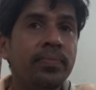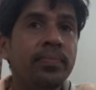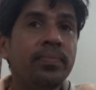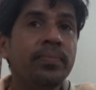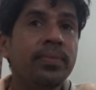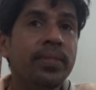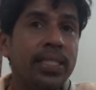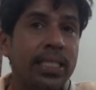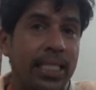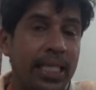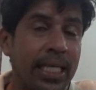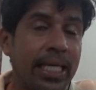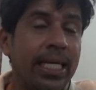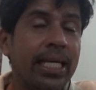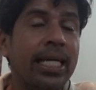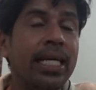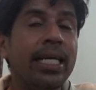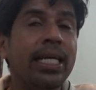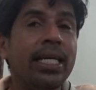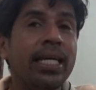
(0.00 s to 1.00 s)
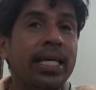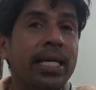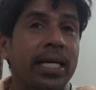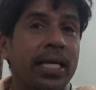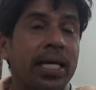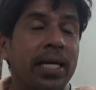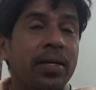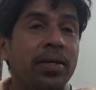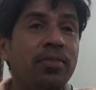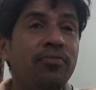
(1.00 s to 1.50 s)
1963.
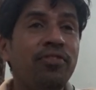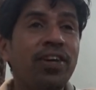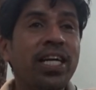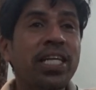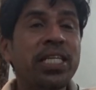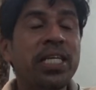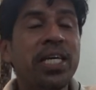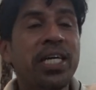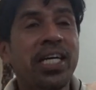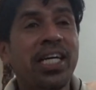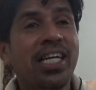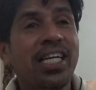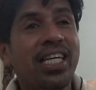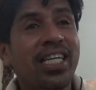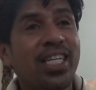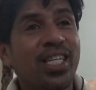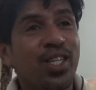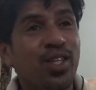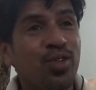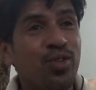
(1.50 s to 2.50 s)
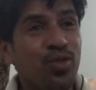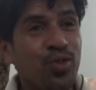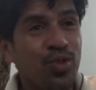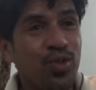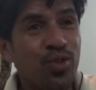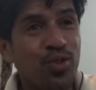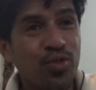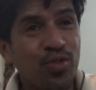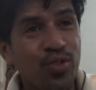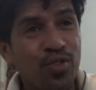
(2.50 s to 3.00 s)
Yeah. In fact,
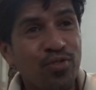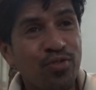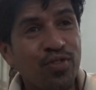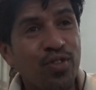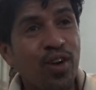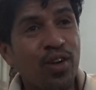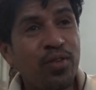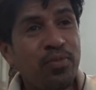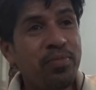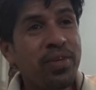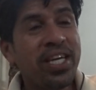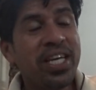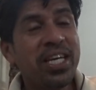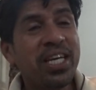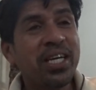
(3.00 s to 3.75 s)
you've got me